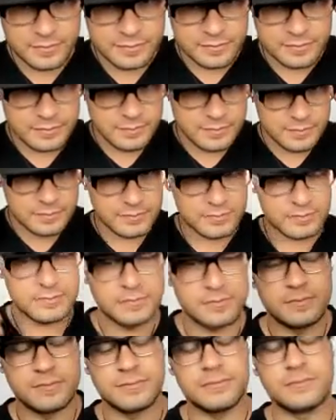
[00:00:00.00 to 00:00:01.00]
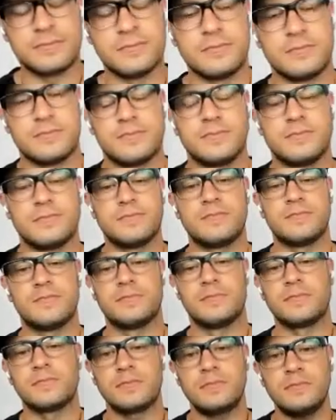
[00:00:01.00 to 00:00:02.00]

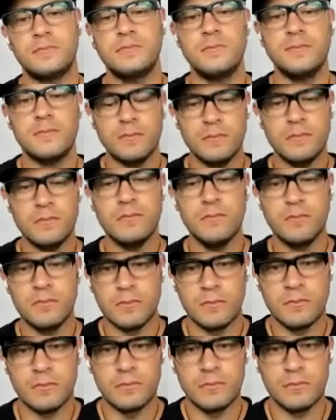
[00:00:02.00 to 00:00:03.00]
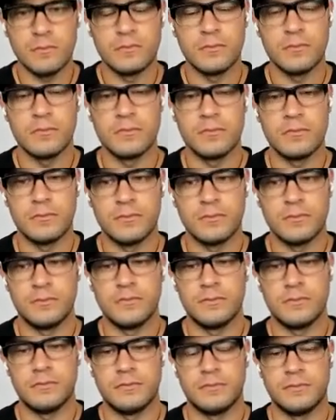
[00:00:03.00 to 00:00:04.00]

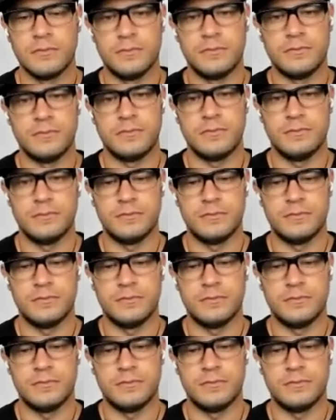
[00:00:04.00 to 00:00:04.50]
(silent)